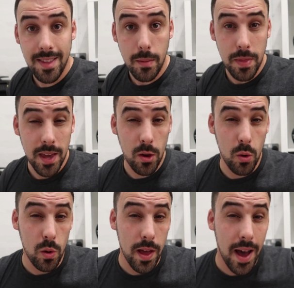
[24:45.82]
Something
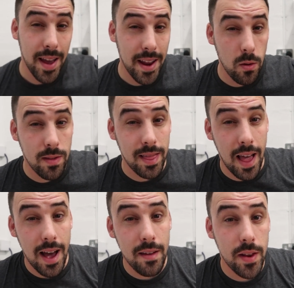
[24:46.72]
cool that I announced
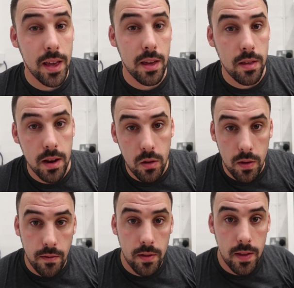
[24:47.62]
live, and in case any of
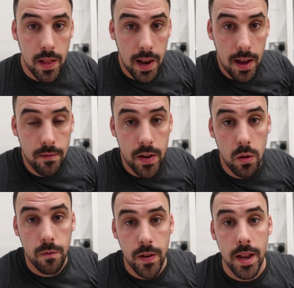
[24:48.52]
you haven't seen the live
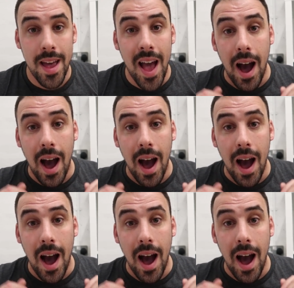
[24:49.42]
video feed,